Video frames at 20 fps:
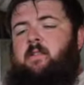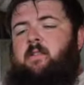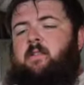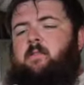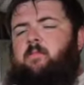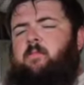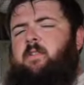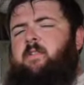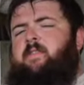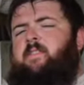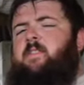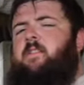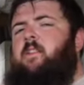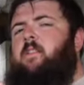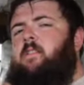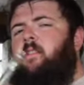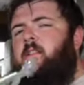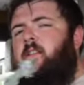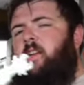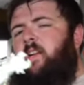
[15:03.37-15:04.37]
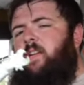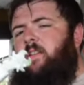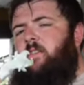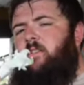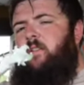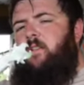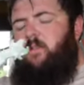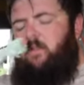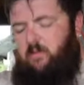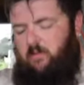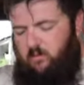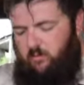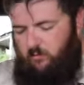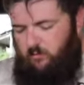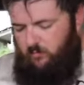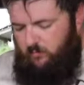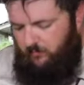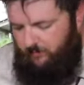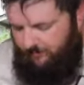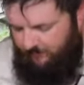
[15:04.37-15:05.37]
I believe it's called an S hook
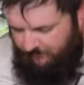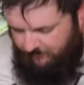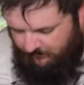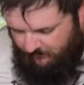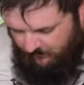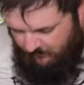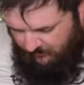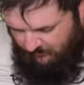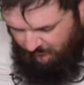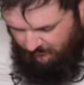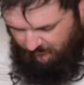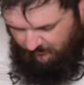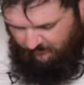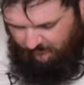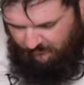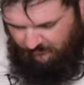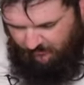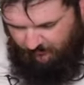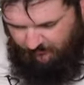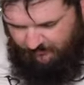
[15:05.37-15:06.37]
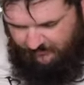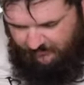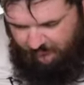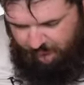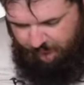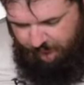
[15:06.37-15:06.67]
tool. And what that's